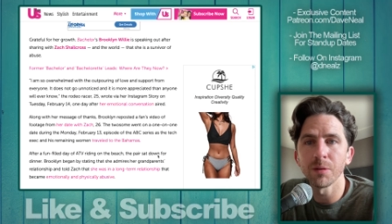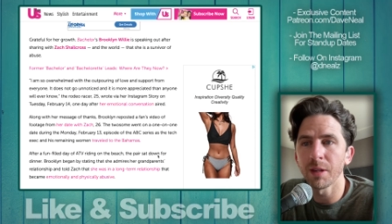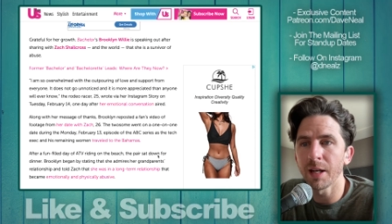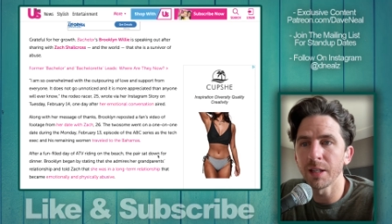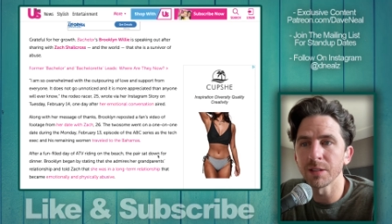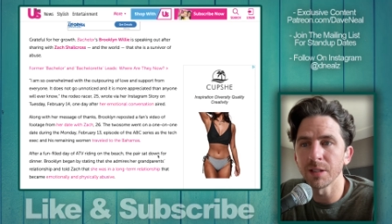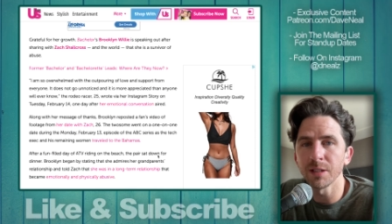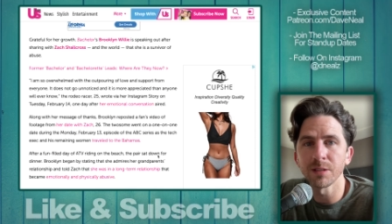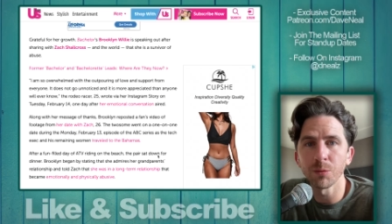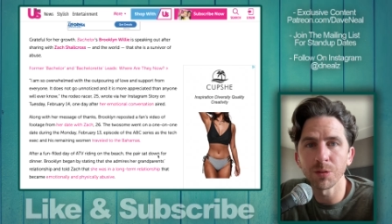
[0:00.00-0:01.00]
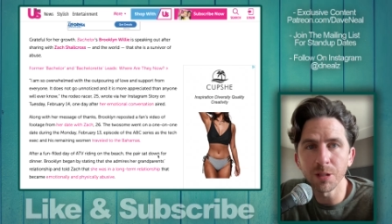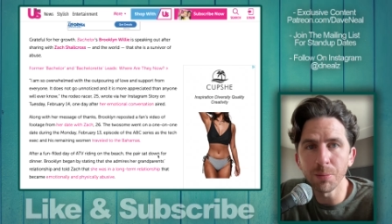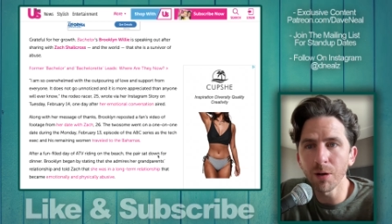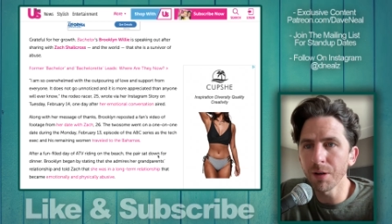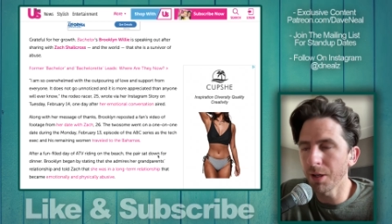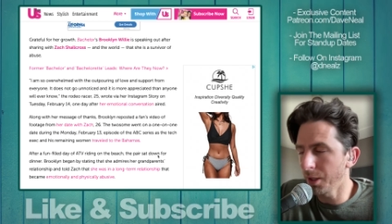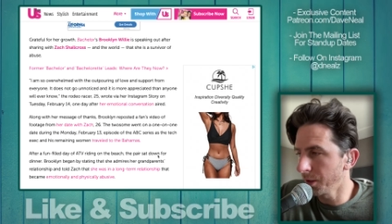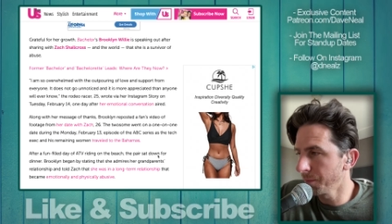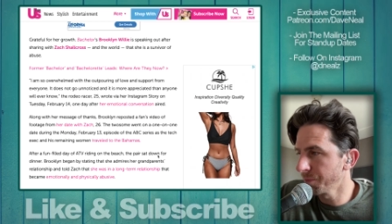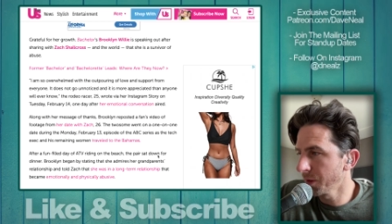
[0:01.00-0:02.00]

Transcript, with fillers: that exists and we're deburdening.